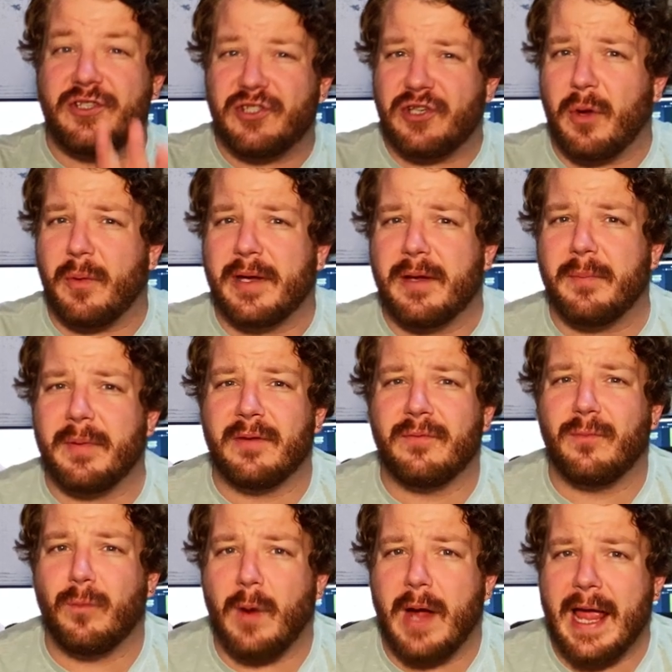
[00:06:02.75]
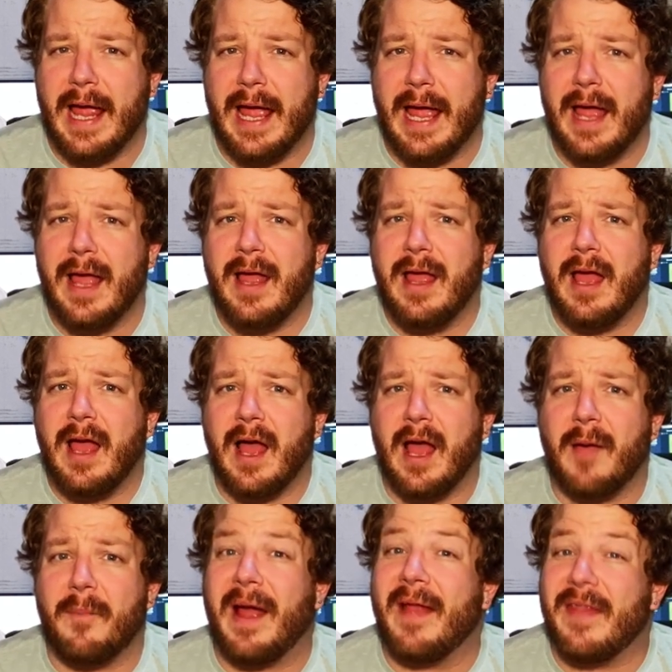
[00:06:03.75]
showing a bit of wear,
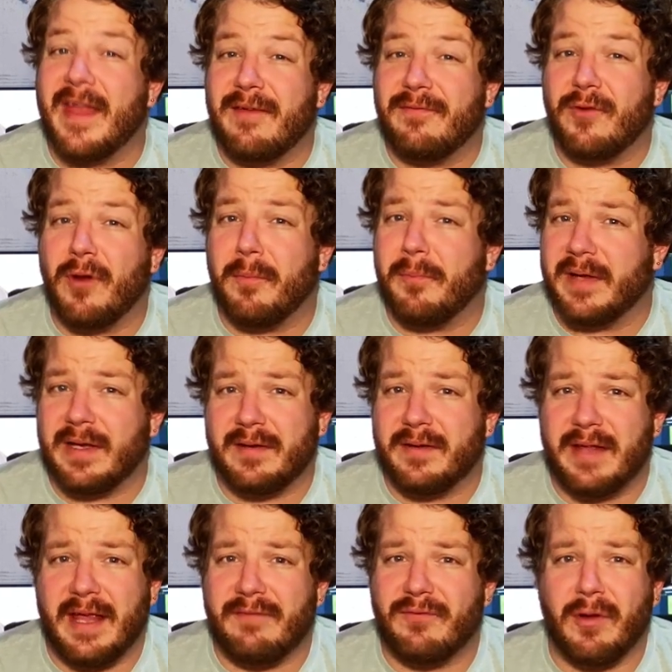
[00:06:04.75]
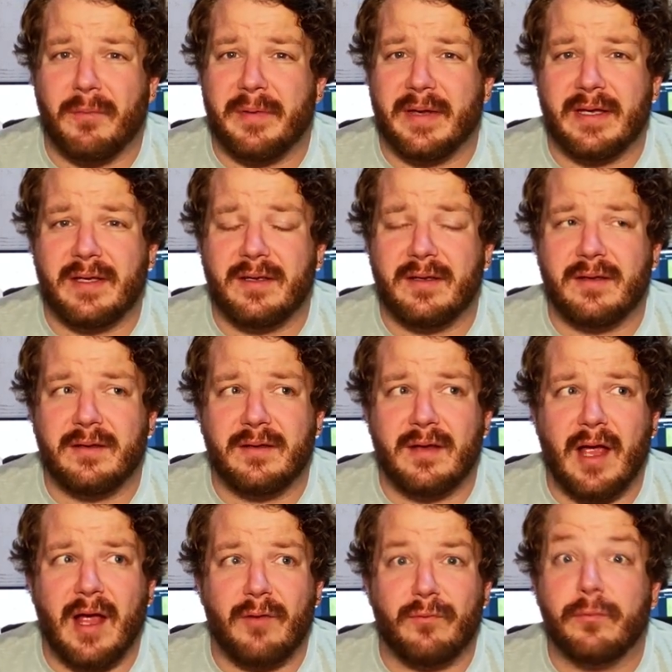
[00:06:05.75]
and they've not been
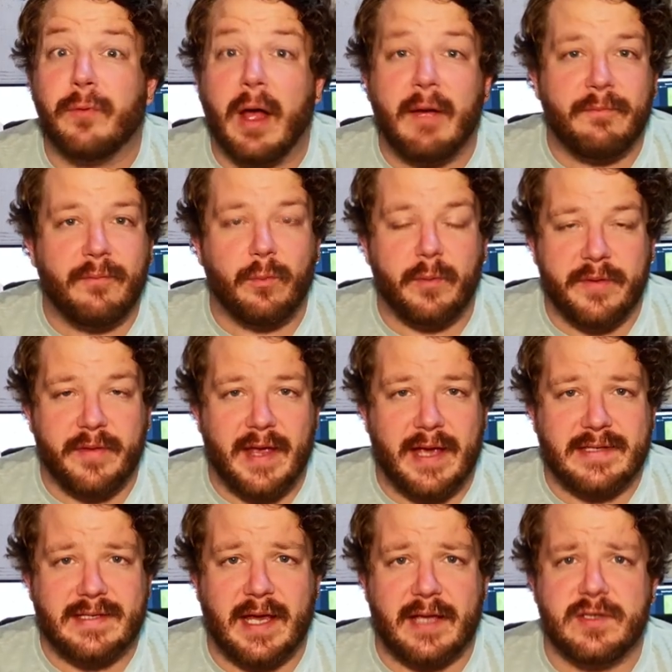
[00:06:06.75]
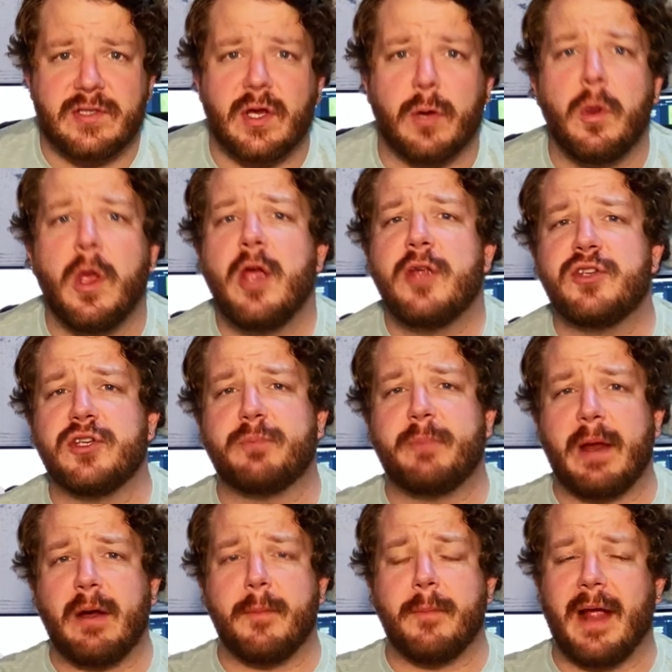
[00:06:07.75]
rough with their tent. So just
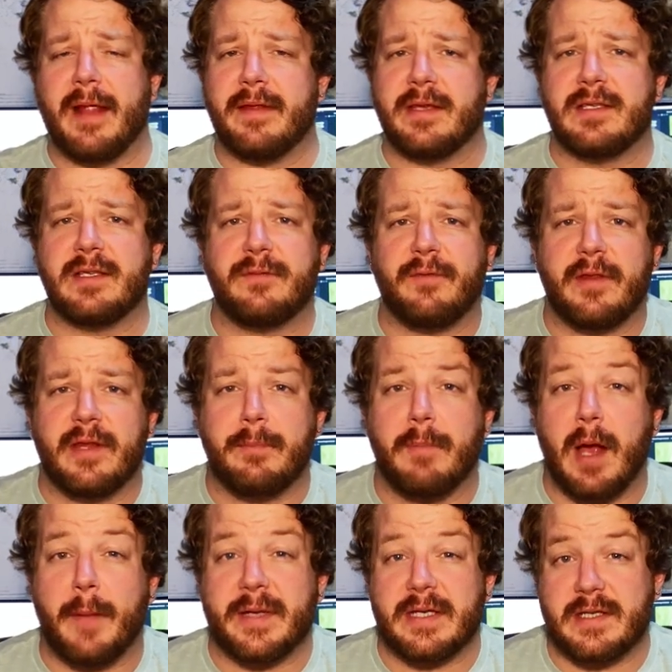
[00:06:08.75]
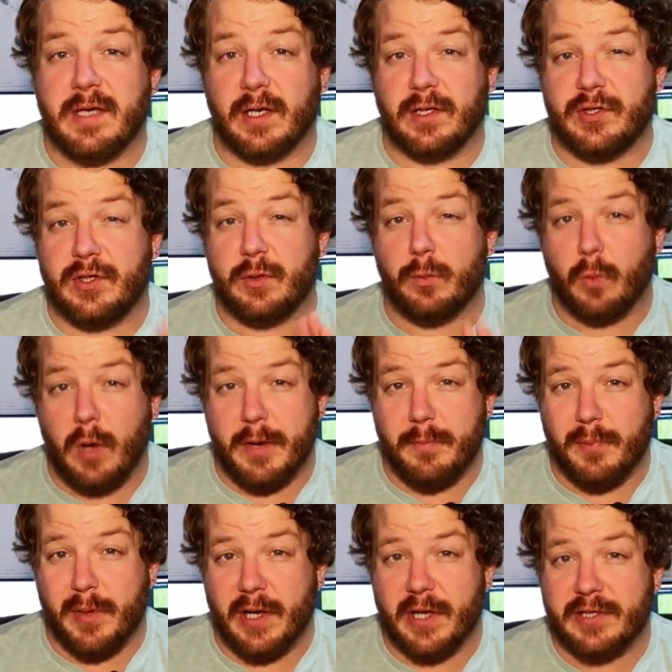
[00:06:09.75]
bear in mind, this is for the Marmot Tungsten one
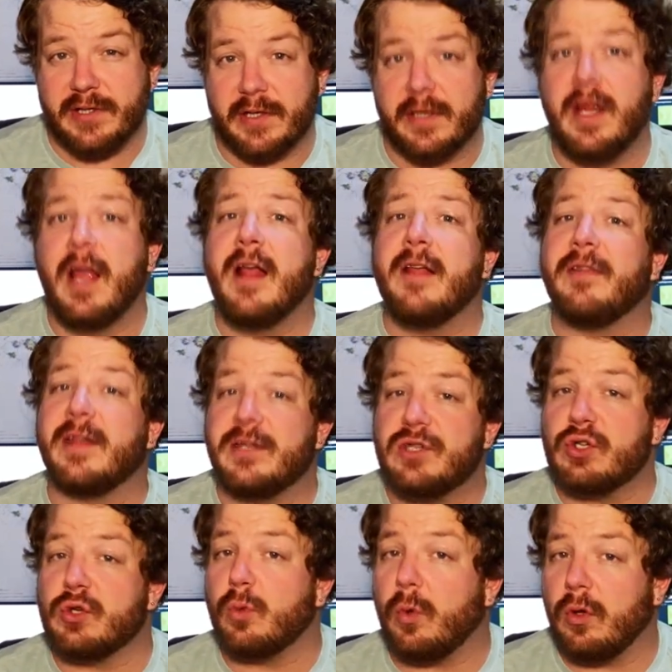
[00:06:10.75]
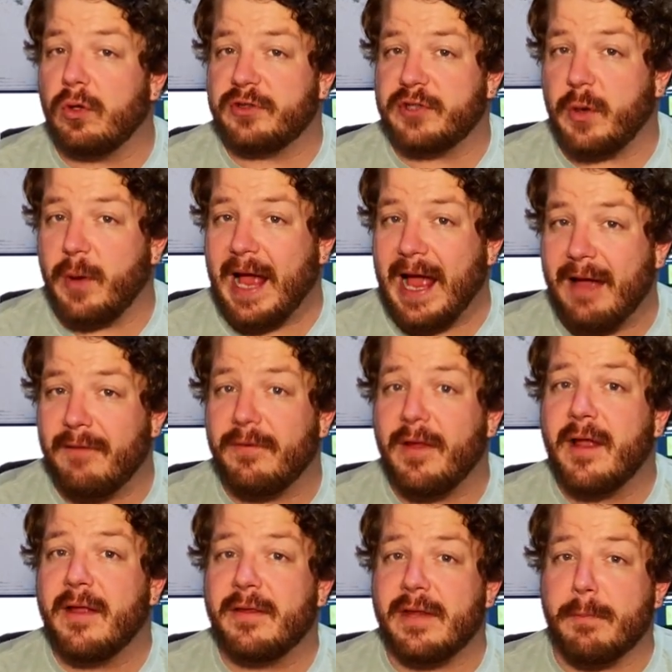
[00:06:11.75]
person. They do also have
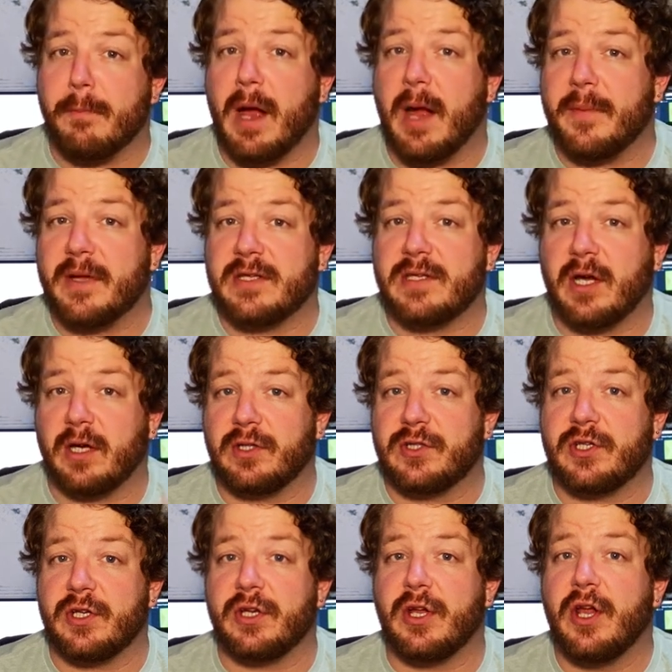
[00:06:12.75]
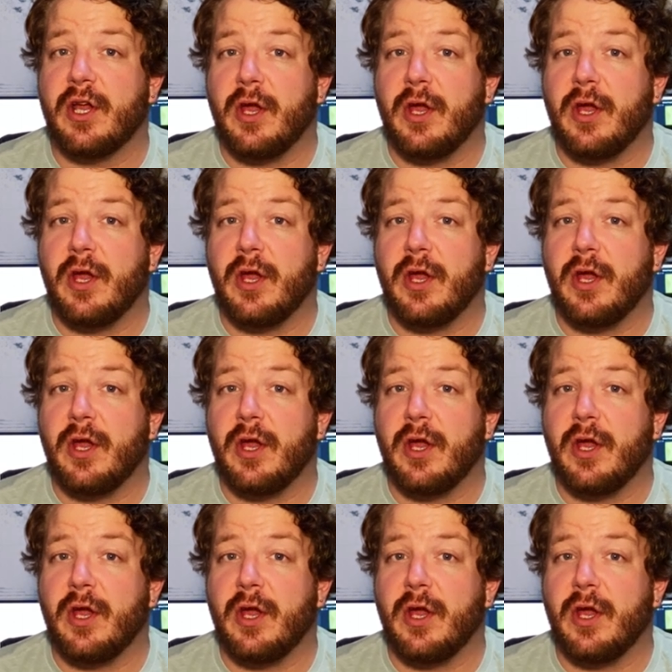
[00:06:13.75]
the Marmot Tungsten